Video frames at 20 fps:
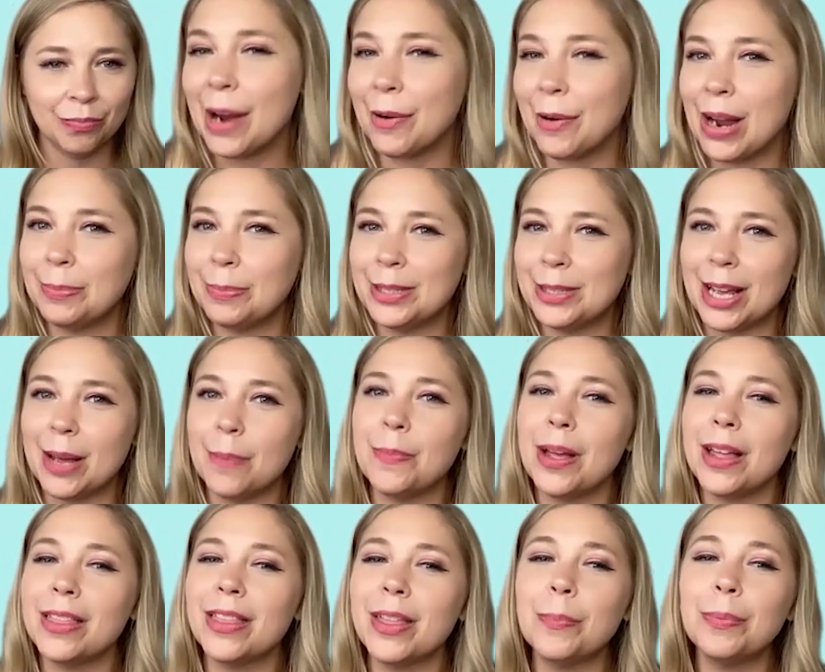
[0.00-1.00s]
That wraps
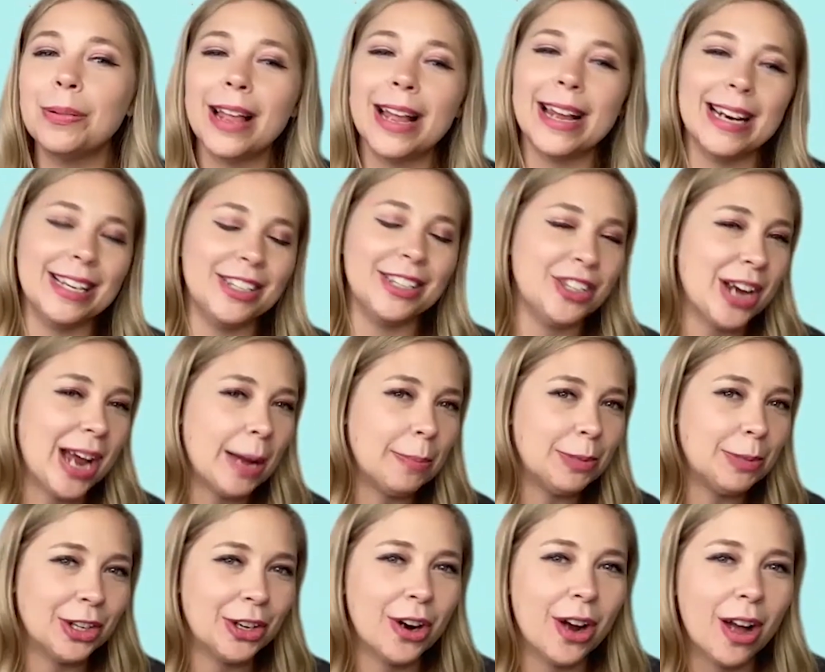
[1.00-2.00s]
up the planning
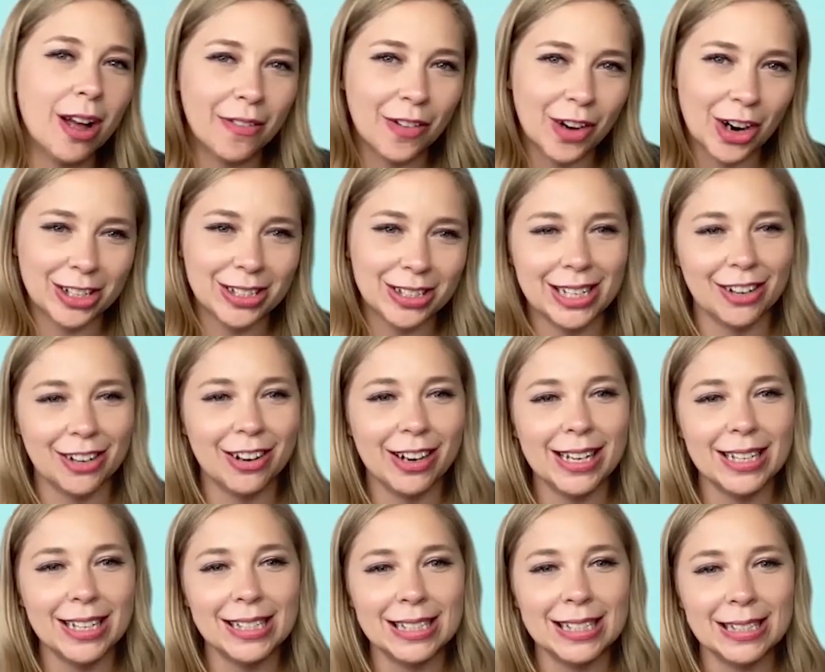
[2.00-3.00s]
chapter of our
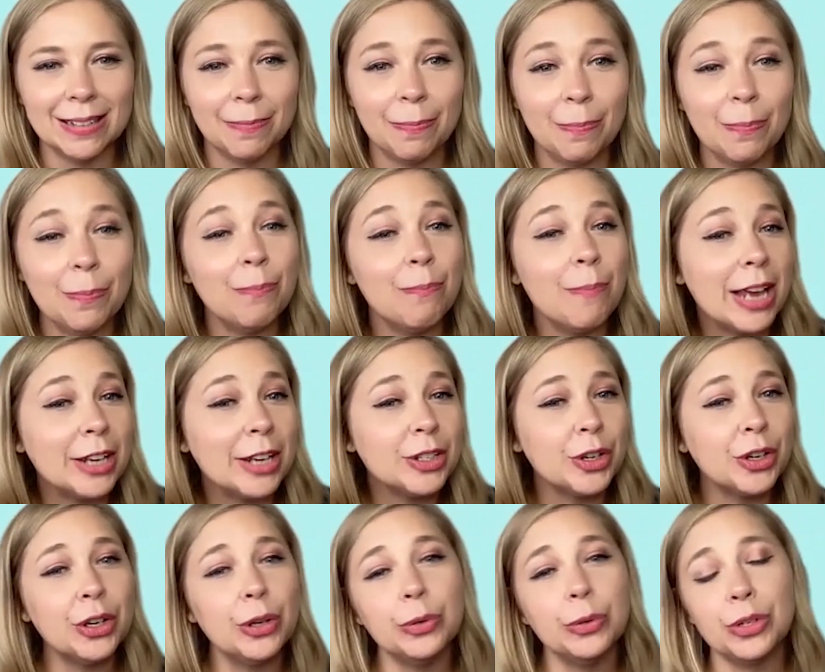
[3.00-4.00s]
series.
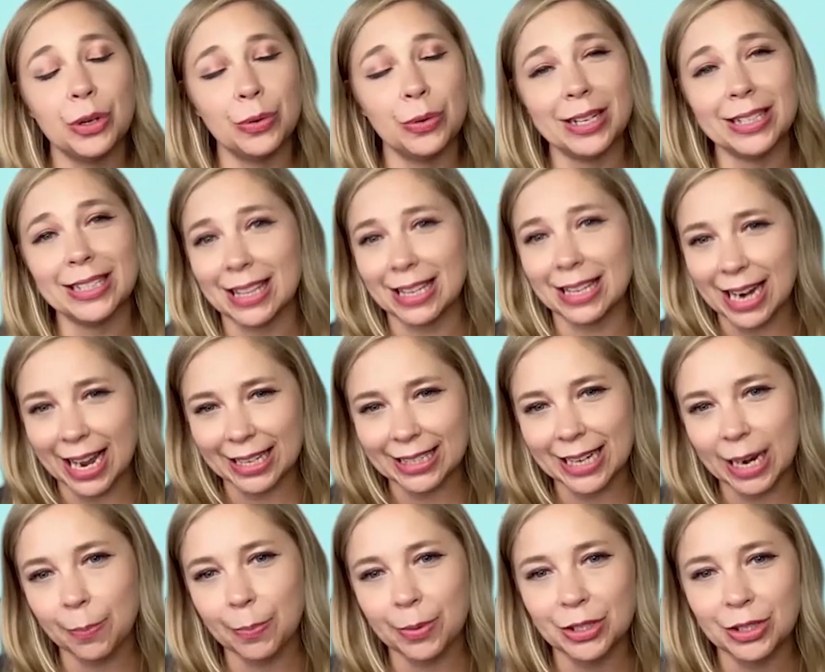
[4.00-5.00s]
Make sure you tune into the
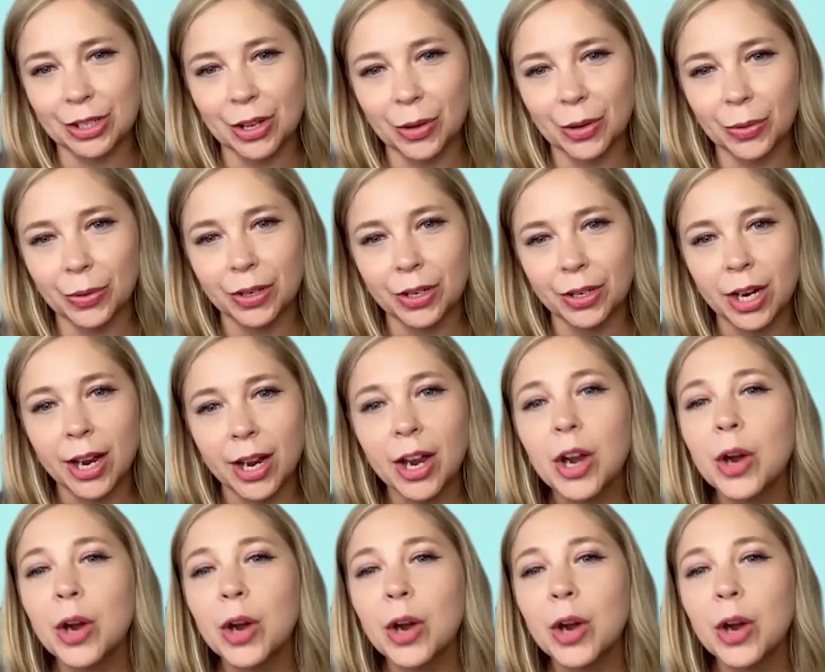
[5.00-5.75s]
next episode.